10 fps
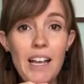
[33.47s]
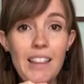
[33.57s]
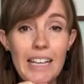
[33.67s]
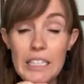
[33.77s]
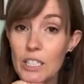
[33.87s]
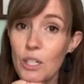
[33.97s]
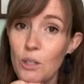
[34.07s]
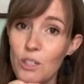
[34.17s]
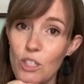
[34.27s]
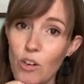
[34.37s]
things
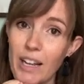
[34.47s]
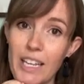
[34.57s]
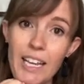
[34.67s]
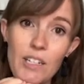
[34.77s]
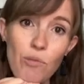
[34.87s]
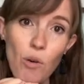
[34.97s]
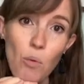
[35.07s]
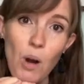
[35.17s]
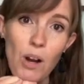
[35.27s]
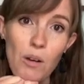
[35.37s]
to distract the kids for a
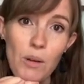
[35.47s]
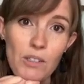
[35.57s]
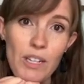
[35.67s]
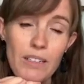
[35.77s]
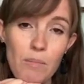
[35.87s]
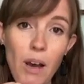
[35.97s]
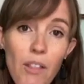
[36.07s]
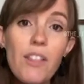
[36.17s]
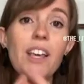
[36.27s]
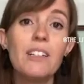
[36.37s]
while whilst you get some
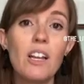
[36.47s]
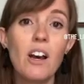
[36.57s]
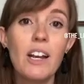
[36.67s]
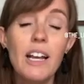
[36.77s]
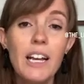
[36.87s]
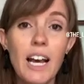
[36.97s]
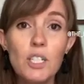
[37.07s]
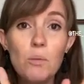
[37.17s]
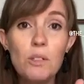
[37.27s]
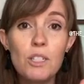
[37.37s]
other things done, I
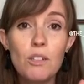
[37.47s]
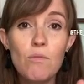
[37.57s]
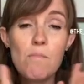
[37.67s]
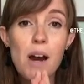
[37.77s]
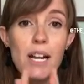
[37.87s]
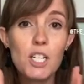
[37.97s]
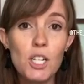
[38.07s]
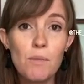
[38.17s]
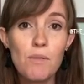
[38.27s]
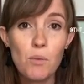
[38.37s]
just wanted to remind
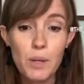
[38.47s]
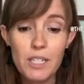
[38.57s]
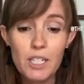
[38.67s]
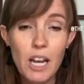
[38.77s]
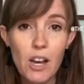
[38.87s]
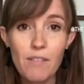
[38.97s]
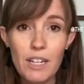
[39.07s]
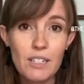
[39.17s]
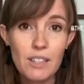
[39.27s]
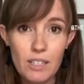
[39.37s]
you before we dive
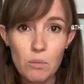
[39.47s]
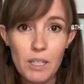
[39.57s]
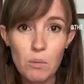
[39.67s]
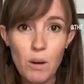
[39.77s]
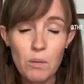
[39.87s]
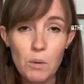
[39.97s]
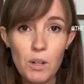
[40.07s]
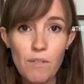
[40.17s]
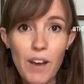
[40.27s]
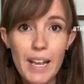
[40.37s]
into this week's Wild
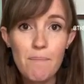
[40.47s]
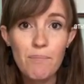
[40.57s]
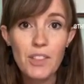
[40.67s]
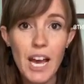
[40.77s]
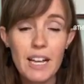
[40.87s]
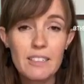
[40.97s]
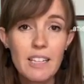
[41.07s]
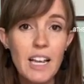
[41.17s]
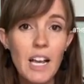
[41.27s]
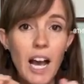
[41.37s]
Walk of Fame that
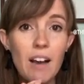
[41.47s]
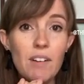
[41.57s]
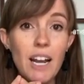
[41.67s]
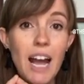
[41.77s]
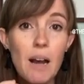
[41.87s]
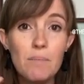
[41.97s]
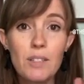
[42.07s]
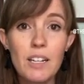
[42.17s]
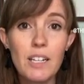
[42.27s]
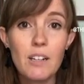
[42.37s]
I have an
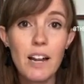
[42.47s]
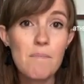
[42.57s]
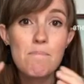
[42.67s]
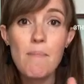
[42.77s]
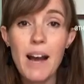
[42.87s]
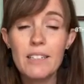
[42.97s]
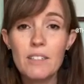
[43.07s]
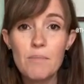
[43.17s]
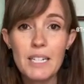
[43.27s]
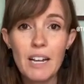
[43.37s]
absolute mass
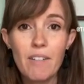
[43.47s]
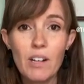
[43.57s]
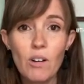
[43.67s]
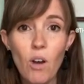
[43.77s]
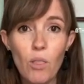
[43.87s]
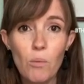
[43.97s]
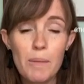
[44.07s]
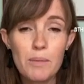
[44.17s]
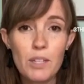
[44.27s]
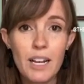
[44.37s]
of material on the
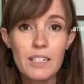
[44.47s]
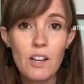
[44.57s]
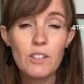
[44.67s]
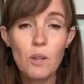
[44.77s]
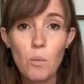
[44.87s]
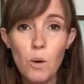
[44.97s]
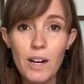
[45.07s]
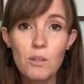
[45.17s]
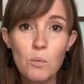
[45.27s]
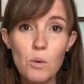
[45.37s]
website under the
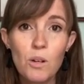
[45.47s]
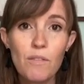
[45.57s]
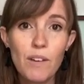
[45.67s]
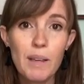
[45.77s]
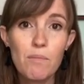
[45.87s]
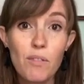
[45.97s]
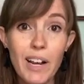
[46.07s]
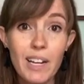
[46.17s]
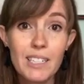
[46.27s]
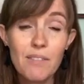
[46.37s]
Wild Walk of Fame free
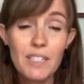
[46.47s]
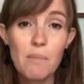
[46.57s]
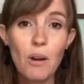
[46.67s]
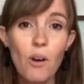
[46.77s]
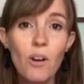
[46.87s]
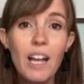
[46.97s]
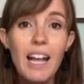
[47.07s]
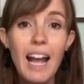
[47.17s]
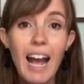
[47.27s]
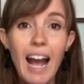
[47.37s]
activity blog,
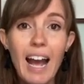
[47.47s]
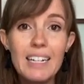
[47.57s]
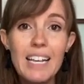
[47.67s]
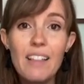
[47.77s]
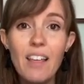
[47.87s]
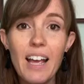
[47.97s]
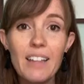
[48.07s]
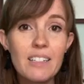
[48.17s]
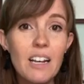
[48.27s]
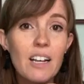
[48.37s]
and in
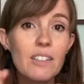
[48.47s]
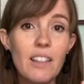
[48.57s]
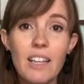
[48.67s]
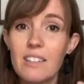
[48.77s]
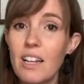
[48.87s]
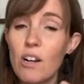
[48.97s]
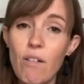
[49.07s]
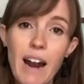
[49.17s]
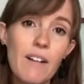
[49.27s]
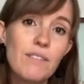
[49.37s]
there's loads of things like
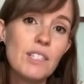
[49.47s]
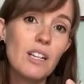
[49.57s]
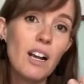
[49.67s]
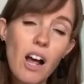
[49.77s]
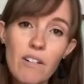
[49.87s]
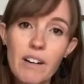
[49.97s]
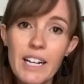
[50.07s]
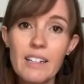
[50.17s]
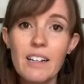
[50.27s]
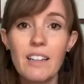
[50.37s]
crafts and
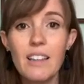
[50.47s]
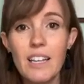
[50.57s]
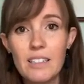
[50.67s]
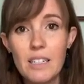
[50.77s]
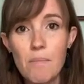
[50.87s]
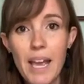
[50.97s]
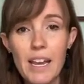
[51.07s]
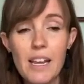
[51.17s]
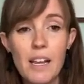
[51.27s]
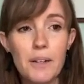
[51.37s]
colouring and things to
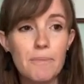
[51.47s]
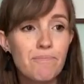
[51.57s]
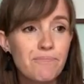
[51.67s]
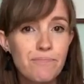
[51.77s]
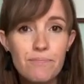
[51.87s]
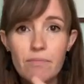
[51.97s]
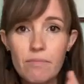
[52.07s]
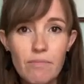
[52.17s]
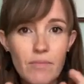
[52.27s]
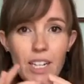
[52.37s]
make and
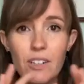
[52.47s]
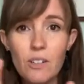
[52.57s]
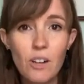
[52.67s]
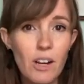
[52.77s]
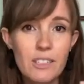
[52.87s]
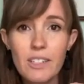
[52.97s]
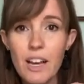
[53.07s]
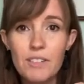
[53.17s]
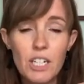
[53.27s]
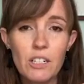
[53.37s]
little kind of
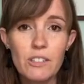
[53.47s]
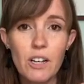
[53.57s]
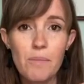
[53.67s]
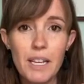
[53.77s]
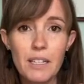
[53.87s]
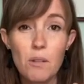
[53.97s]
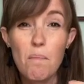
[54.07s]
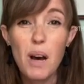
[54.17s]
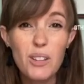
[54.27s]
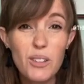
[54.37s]
scavenger hunt type things and
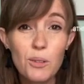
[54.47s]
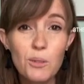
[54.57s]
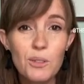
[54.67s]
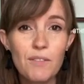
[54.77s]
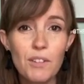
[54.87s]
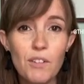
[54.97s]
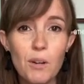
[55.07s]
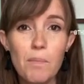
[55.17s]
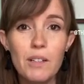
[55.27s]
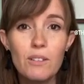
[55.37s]
puzzles if you've got a
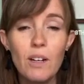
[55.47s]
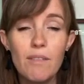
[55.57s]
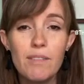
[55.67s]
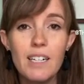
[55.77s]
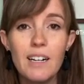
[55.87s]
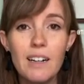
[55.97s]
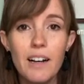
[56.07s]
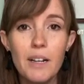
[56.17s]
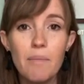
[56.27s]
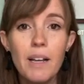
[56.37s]
puzzle lover at
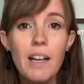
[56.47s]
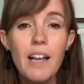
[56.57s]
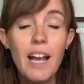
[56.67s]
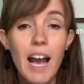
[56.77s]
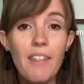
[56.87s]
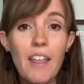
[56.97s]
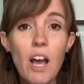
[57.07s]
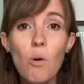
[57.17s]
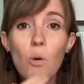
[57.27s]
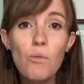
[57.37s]
home, and
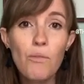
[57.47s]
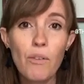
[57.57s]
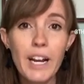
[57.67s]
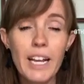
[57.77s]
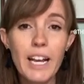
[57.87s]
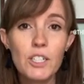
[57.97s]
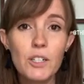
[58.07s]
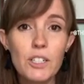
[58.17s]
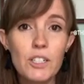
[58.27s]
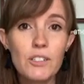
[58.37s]
they're all free and you
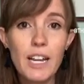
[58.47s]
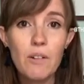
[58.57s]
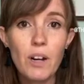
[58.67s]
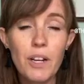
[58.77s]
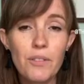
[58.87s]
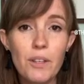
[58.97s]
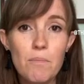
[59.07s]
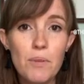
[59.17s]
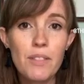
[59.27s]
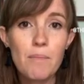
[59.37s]
can just download them,
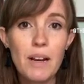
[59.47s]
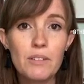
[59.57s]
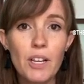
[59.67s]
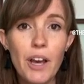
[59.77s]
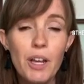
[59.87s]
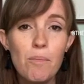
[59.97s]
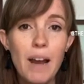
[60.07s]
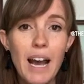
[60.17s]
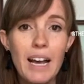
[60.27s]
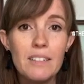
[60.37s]
print them out at
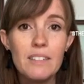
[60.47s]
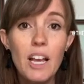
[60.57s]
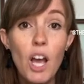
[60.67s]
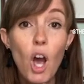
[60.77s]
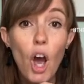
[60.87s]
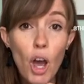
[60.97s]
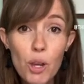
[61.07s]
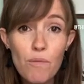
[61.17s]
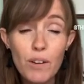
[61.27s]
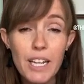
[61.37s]
home, and
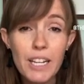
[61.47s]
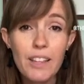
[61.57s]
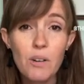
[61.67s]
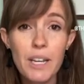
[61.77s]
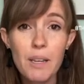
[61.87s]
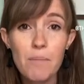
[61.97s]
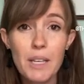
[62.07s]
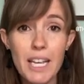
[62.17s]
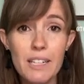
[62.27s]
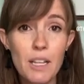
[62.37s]
hopefully they'll keep the
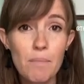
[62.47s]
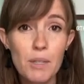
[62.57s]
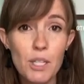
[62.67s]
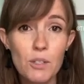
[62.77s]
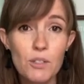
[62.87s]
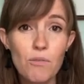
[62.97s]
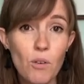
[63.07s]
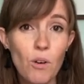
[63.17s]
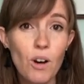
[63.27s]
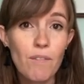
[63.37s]
kids amused
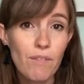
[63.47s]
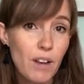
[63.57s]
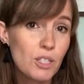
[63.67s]
for a